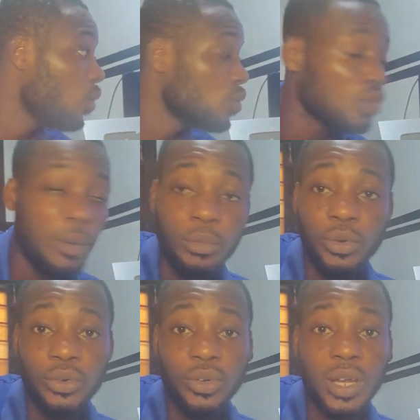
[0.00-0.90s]
We saw
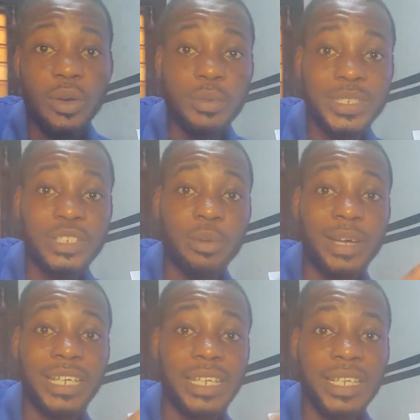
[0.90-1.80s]
more option. No
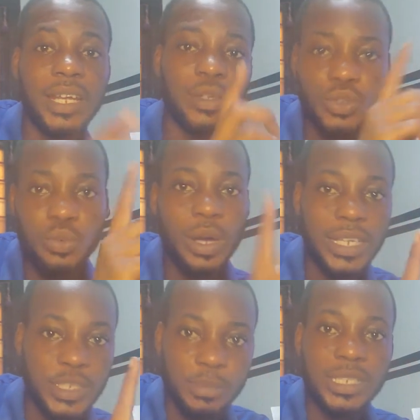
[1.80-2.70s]
matter. I didn't know. You should
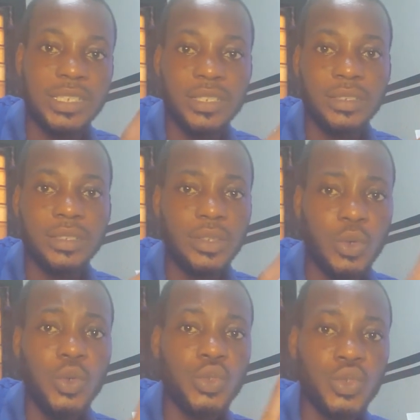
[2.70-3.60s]
1S bet.
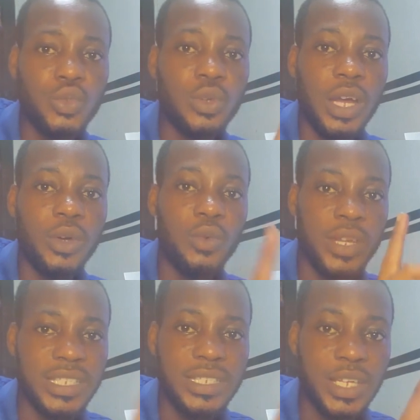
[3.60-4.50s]
We should so.
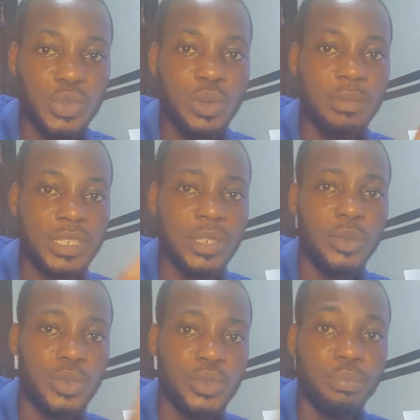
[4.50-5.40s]
We register so. I'm
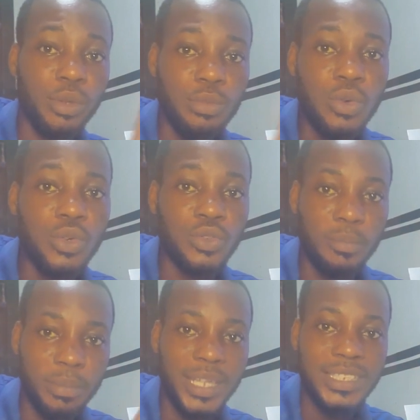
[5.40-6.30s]
saying, we should promo code
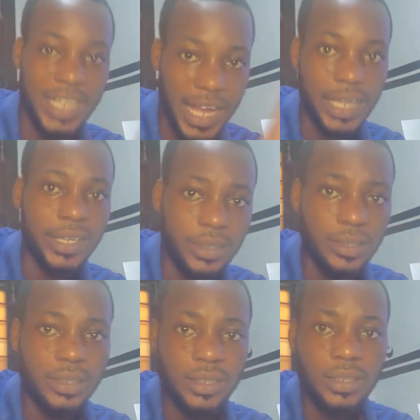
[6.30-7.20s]
bet hack.
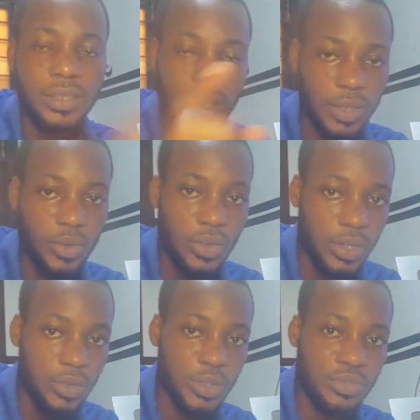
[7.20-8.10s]
It
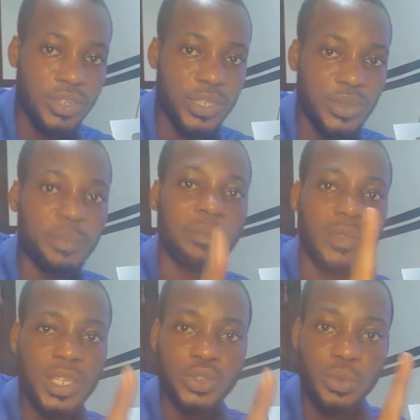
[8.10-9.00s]
was screen. So
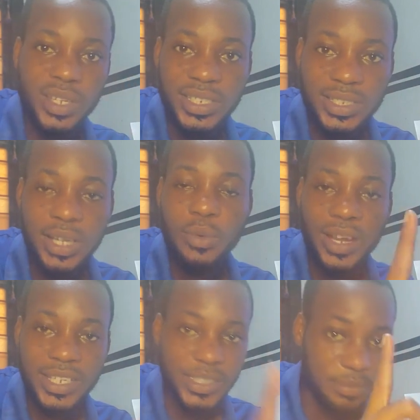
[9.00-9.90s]
register
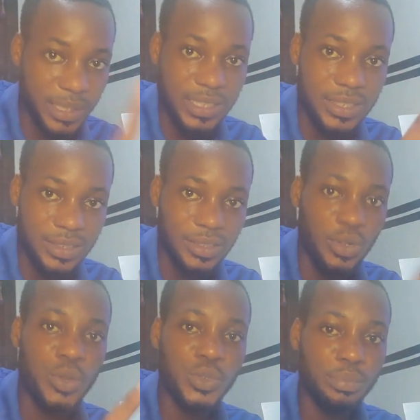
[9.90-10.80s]
1S bet.
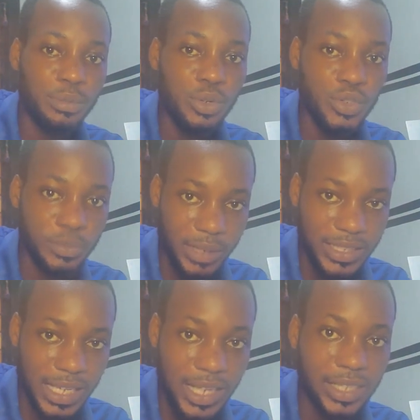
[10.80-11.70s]
No, we should promo code
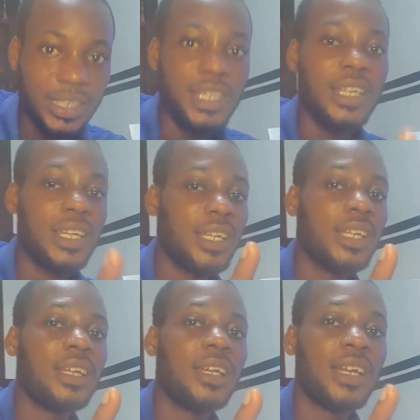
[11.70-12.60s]
bet hack.
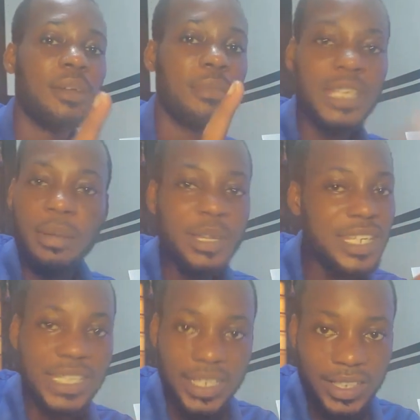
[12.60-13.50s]
Media
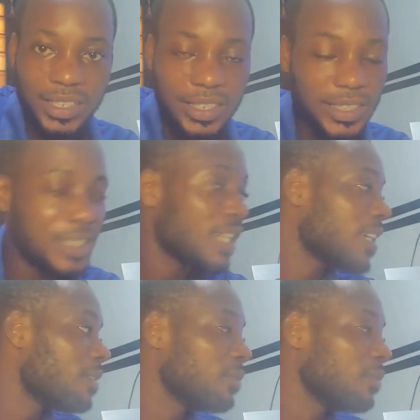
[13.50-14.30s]
mean. Say